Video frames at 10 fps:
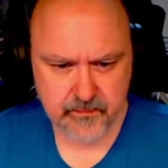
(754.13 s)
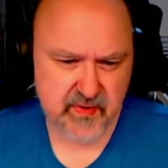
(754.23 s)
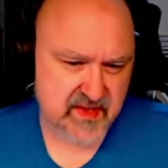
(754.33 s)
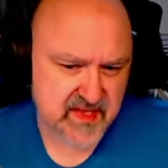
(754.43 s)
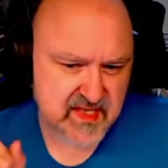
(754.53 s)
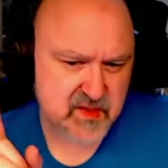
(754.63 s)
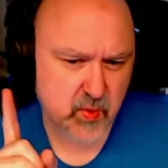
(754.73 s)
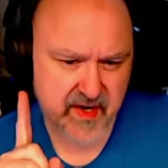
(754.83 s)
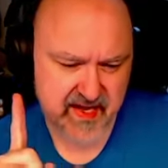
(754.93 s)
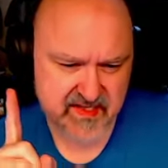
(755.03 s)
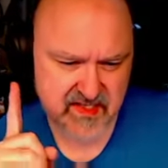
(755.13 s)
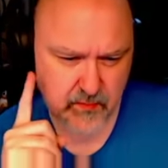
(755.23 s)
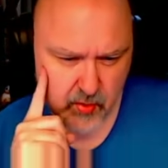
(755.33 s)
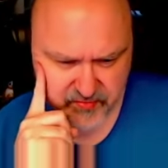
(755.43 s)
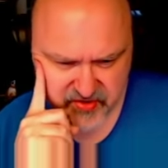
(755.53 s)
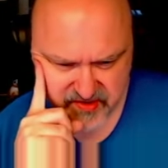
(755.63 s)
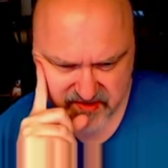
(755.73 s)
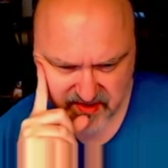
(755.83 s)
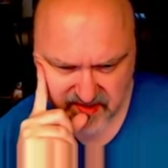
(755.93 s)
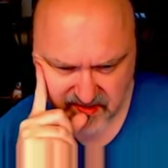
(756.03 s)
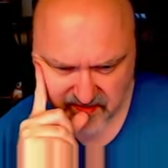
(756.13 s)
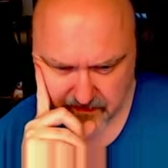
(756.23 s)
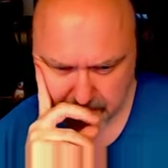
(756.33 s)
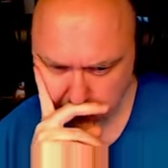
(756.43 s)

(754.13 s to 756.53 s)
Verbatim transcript: But this one has some options, I think.